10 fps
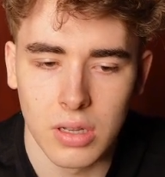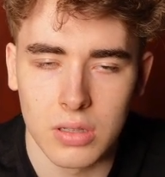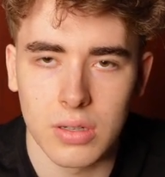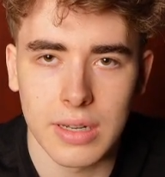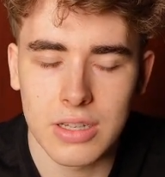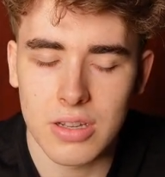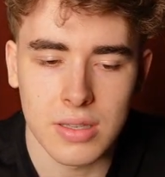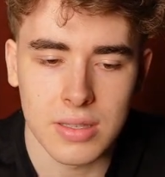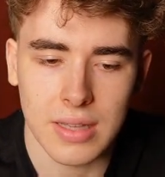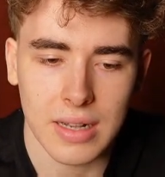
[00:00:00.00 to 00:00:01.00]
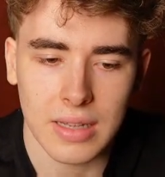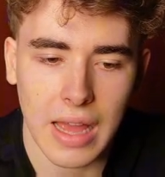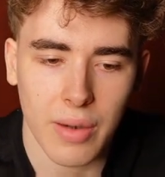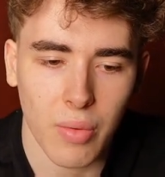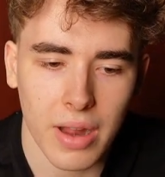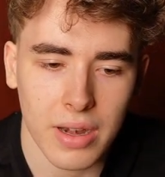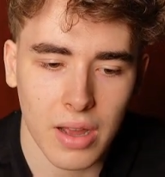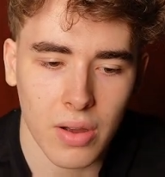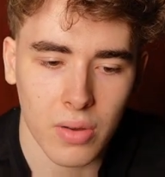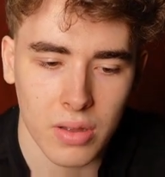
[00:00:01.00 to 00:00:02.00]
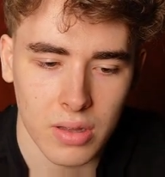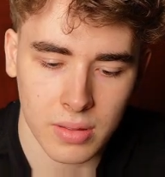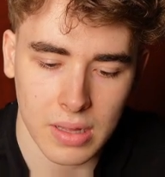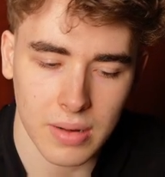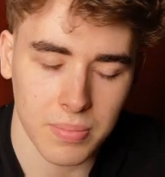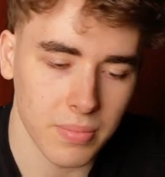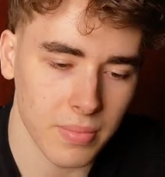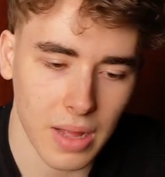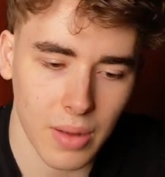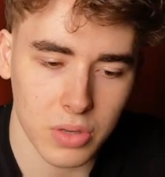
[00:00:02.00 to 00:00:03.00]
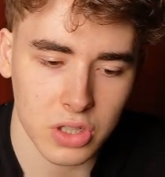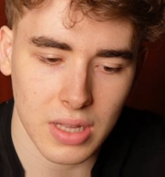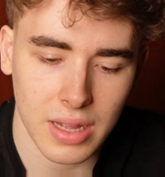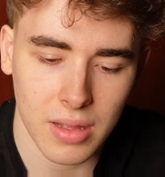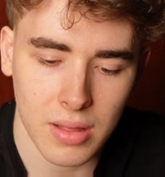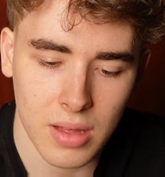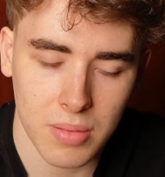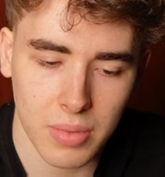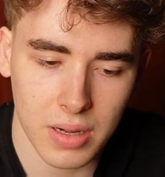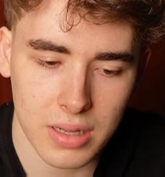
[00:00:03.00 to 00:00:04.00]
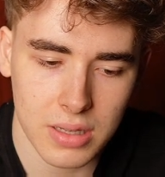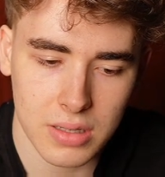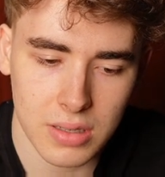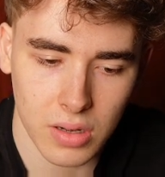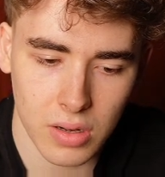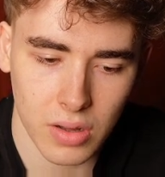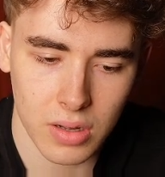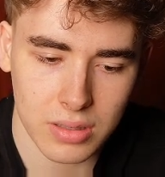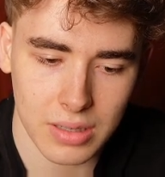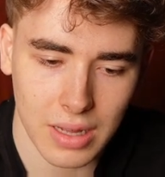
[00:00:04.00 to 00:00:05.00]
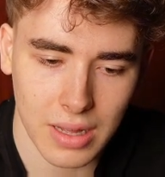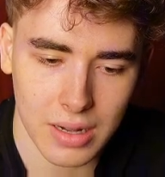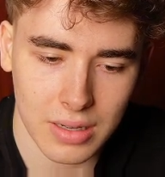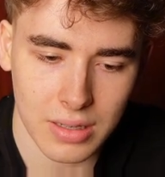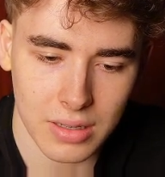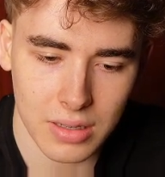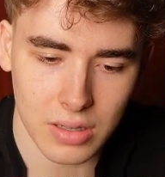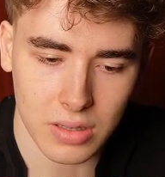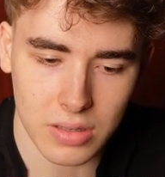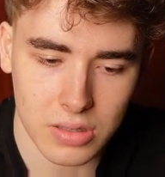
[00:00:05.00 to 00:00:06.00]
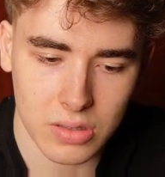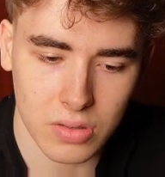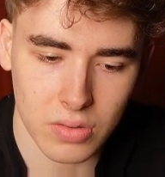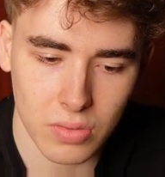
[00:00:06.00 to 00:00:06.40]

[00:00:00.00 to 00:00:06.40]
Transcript: So let's just send that right now. Then I would say, please not any instructions